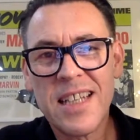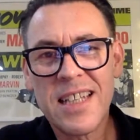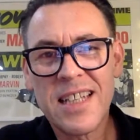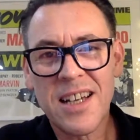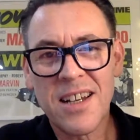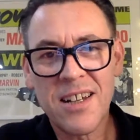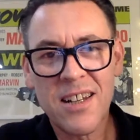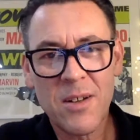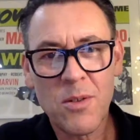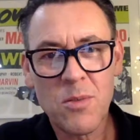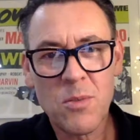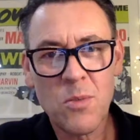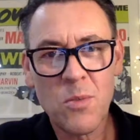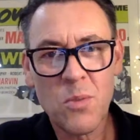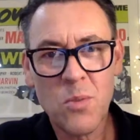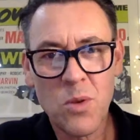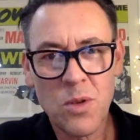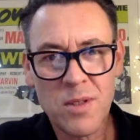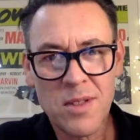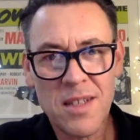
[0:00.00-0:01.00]
Tiger
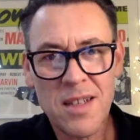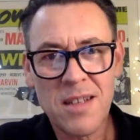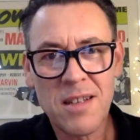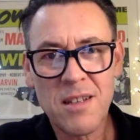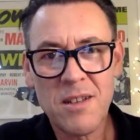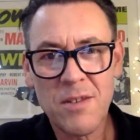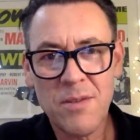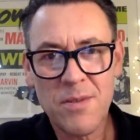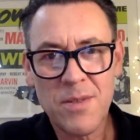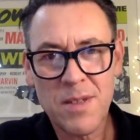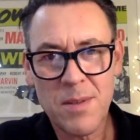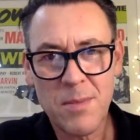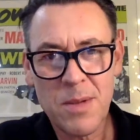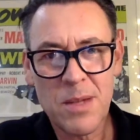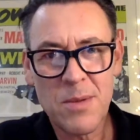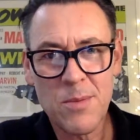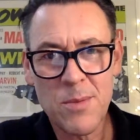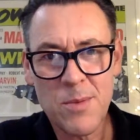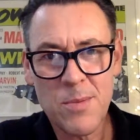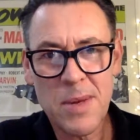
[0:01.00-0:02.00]
Woods didn't look for
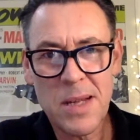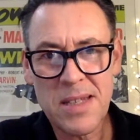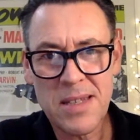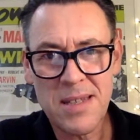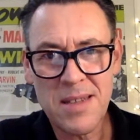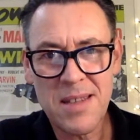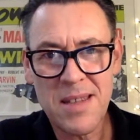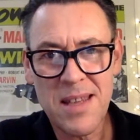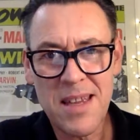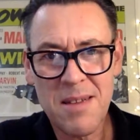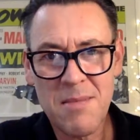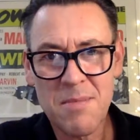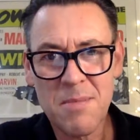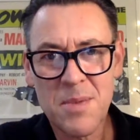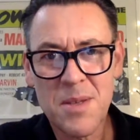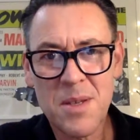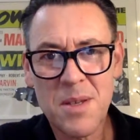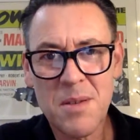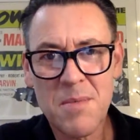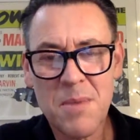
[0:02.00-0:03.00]
somebody who was better than him
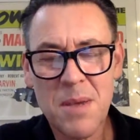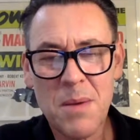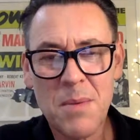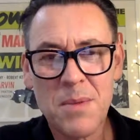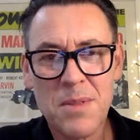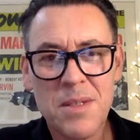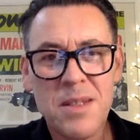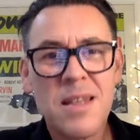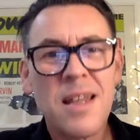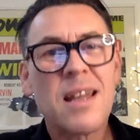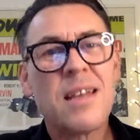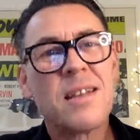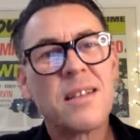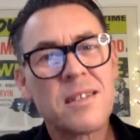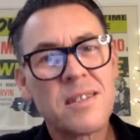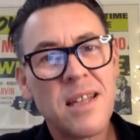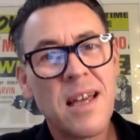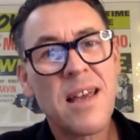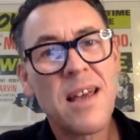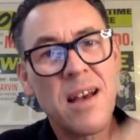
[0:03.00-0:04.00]
to be able to then
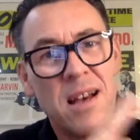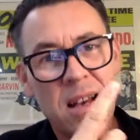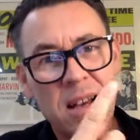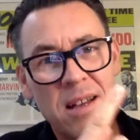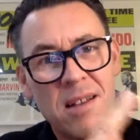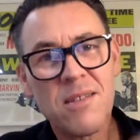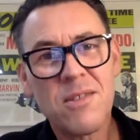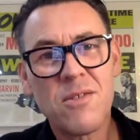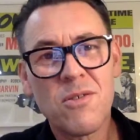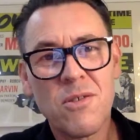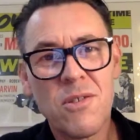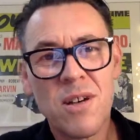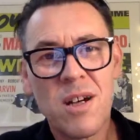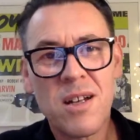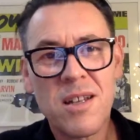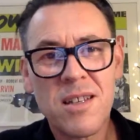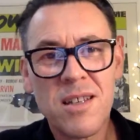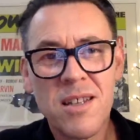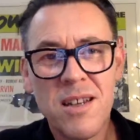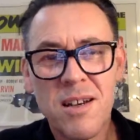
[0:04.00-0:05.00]
say, I
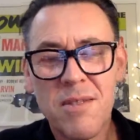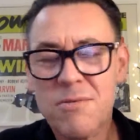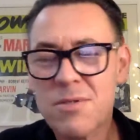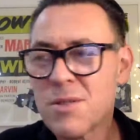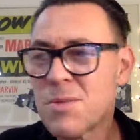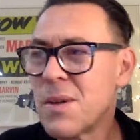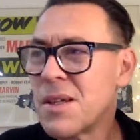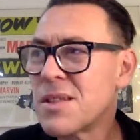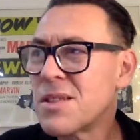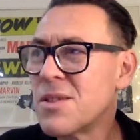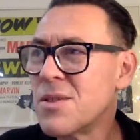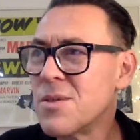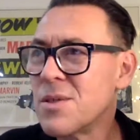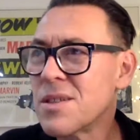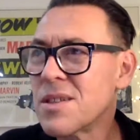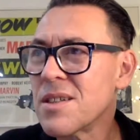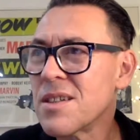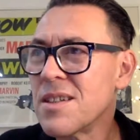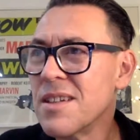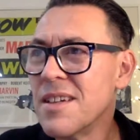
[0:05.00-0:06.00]
respect you as